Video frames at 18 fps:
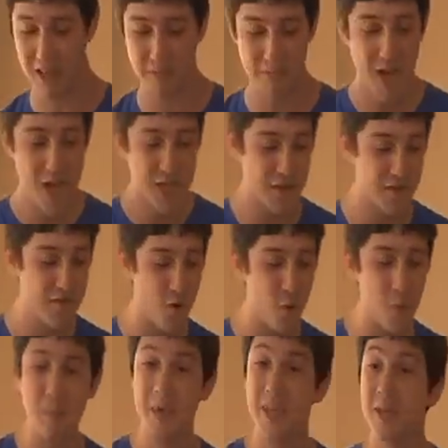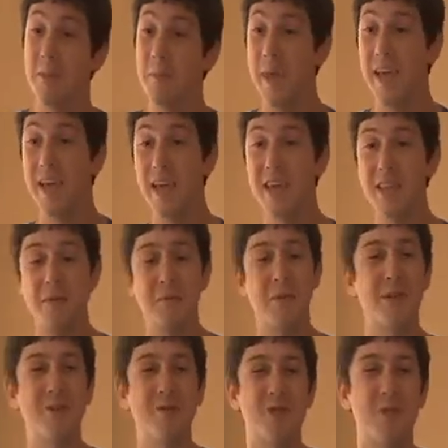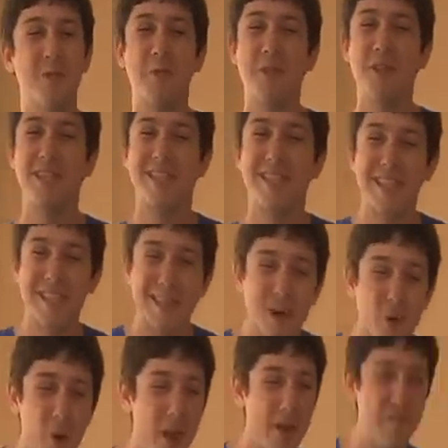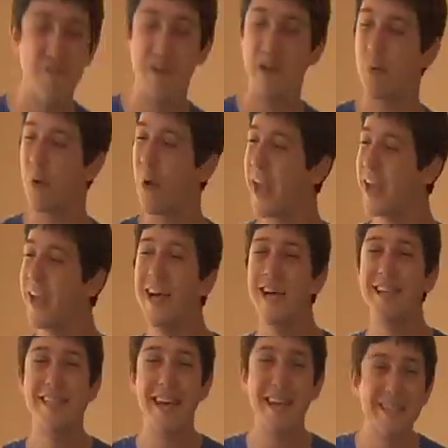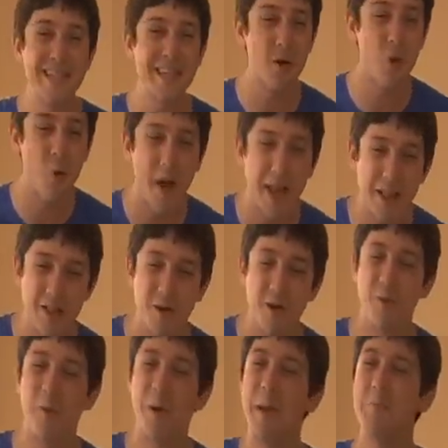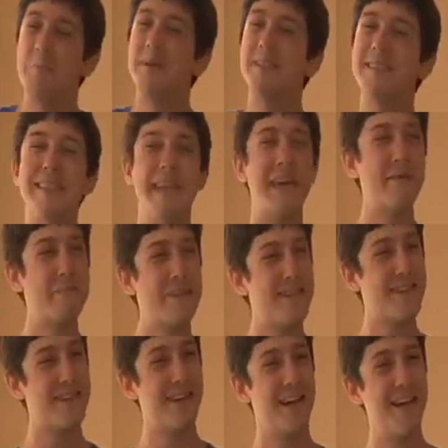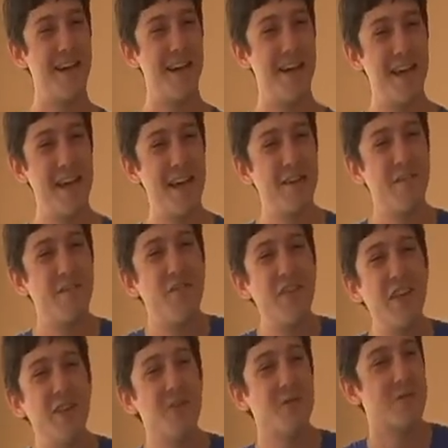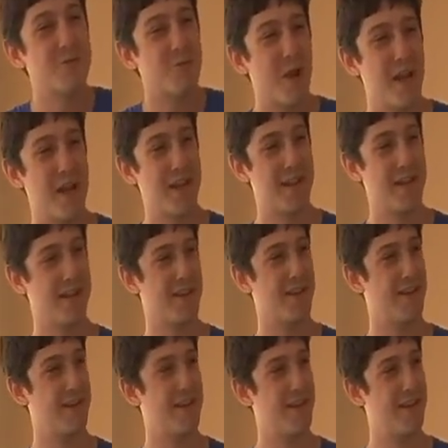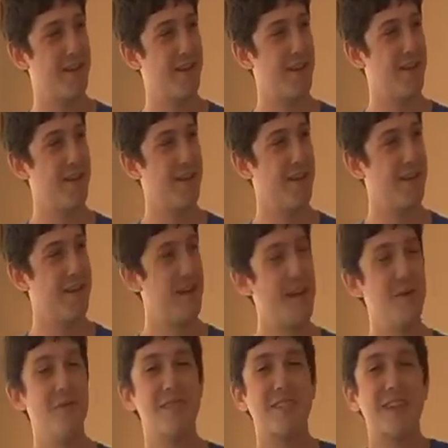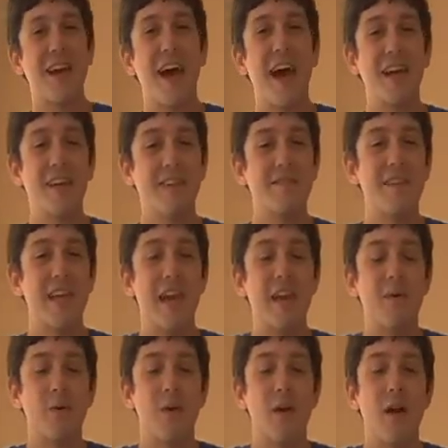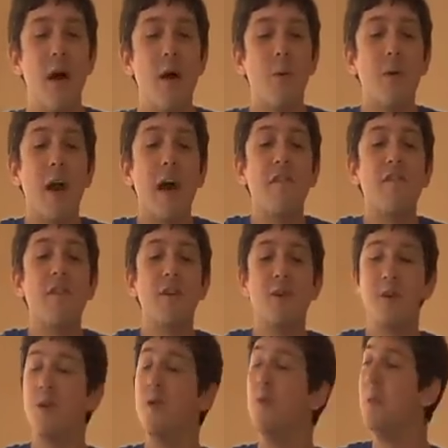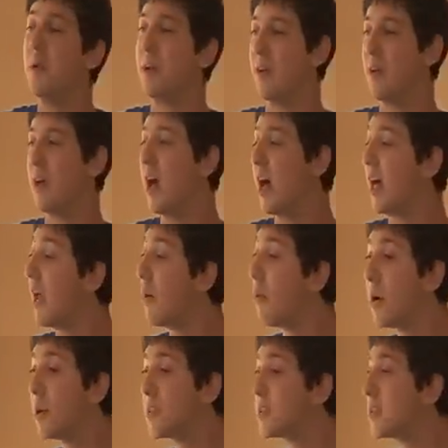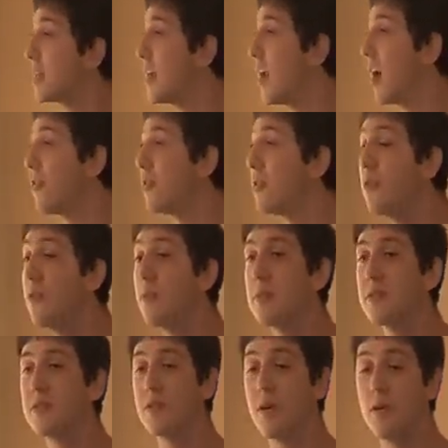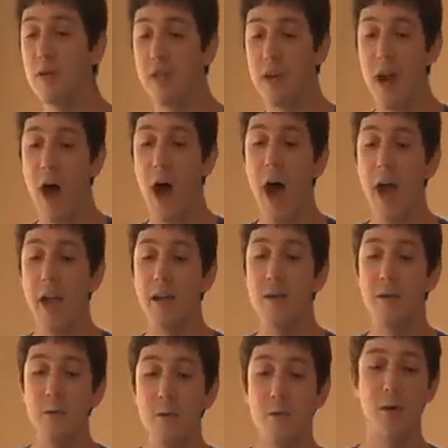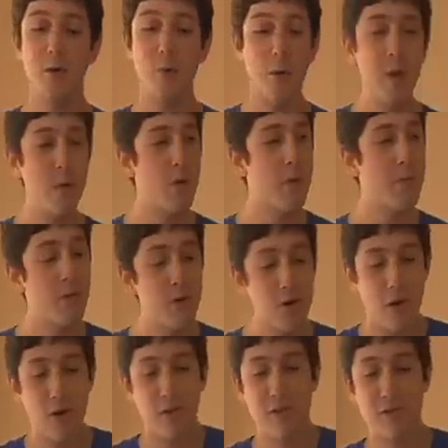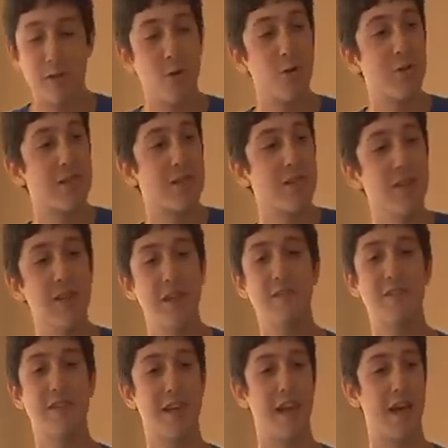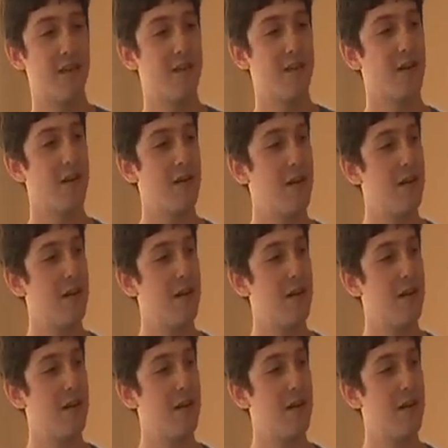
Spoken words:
them, deforming them, making them unusable. It doesn't quite fit right, doesn't quite look right, but damn it, it feels right. It was the kind of day where I felt human. And I wanted to let other humans know that I knew that we were put on this earth to live together.